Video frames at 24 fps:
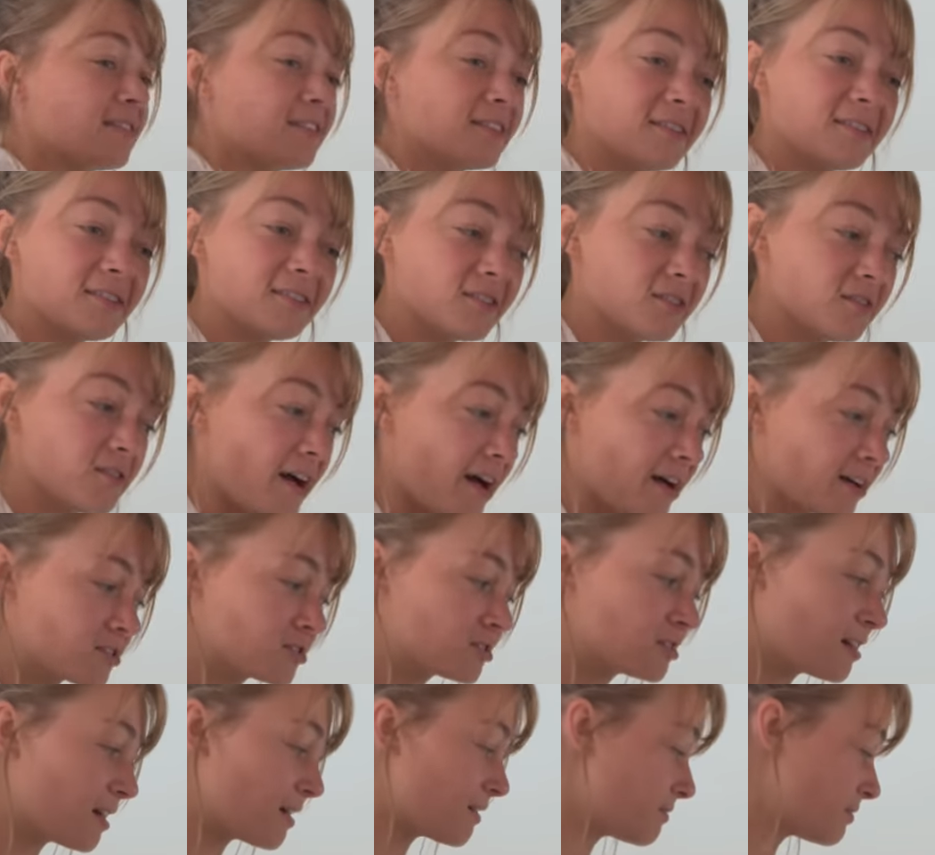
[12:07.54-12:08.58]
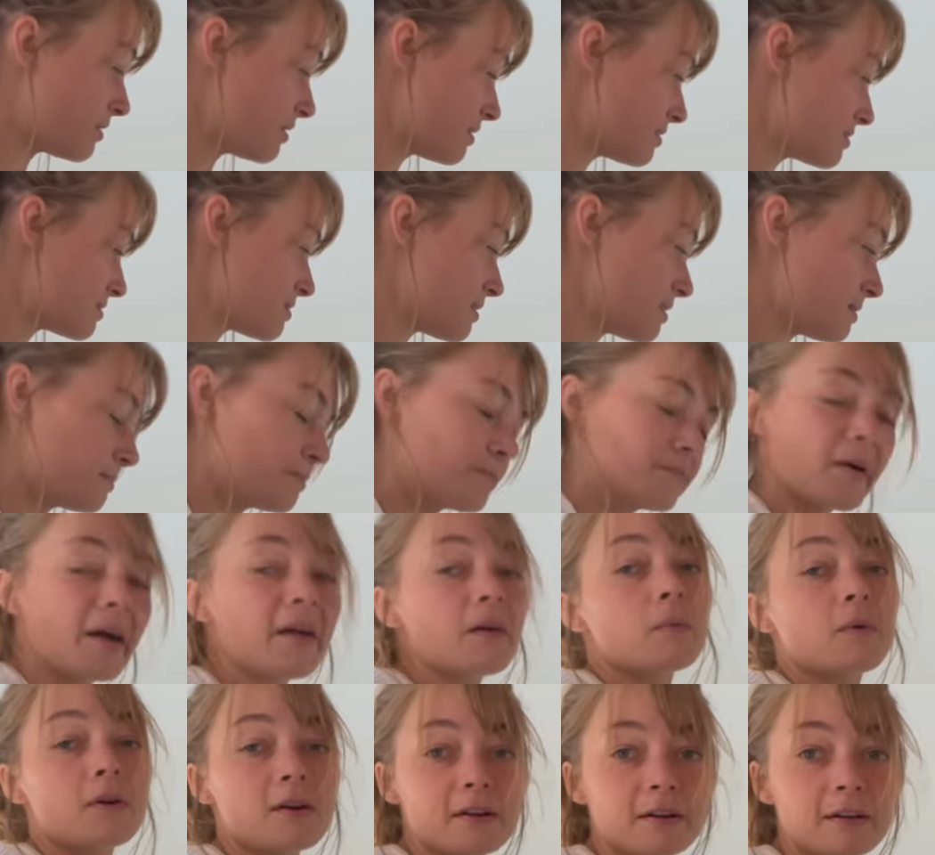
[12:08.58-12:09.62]
you actually have things that
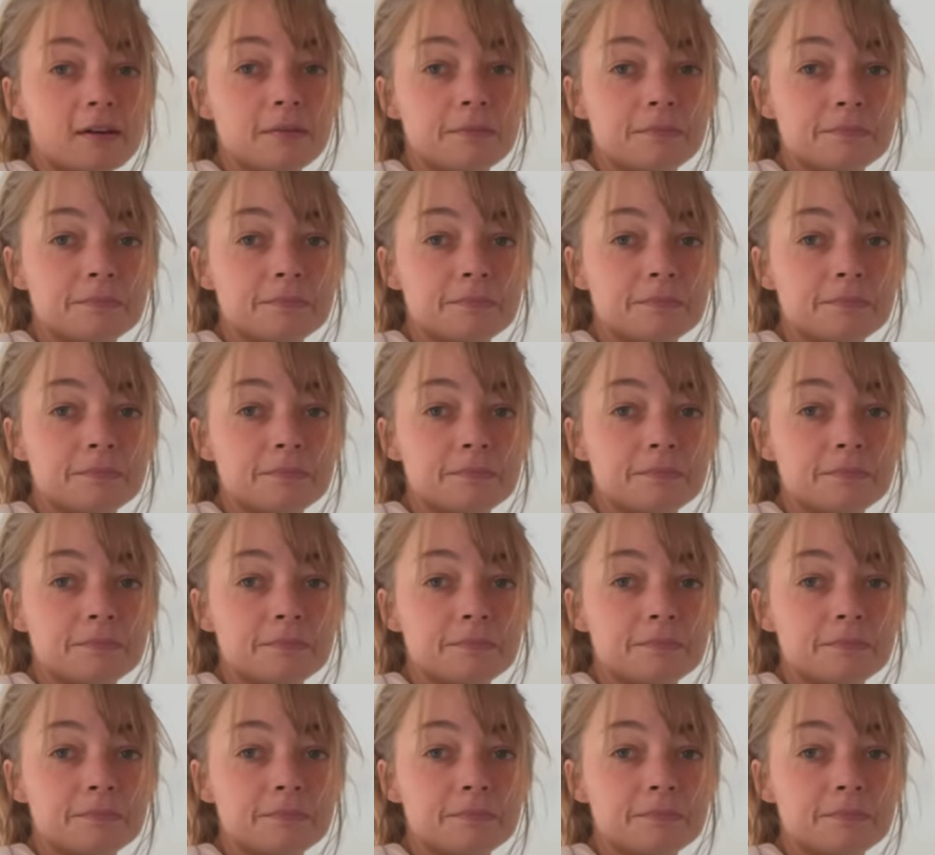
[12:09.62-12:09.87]
might work.